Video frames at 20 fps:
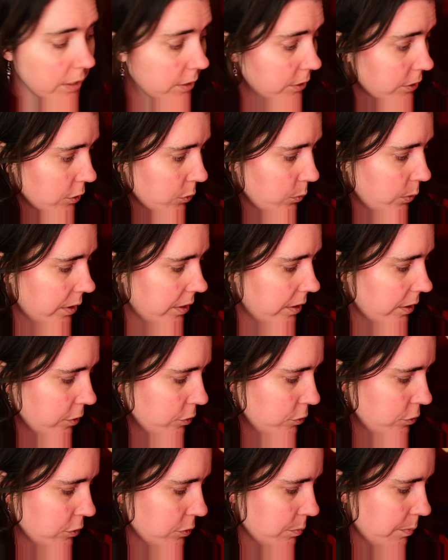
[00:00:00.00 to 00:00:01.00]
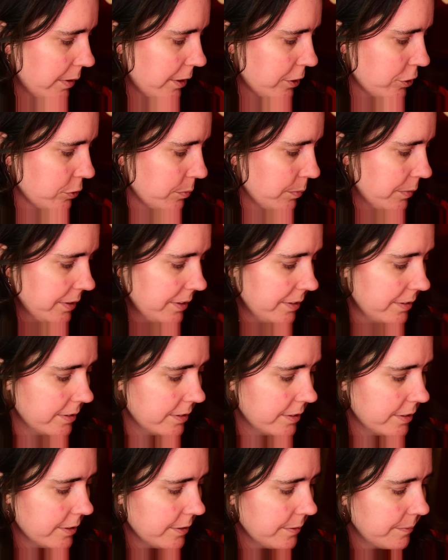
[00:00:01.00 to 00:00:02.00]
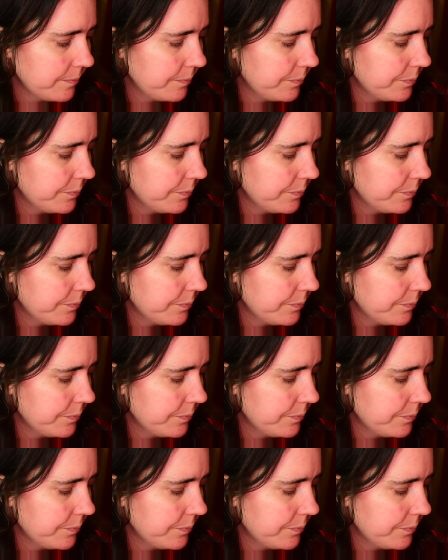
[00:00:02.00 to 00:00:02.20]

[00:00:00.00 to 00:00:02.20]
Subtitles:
So with those measurements,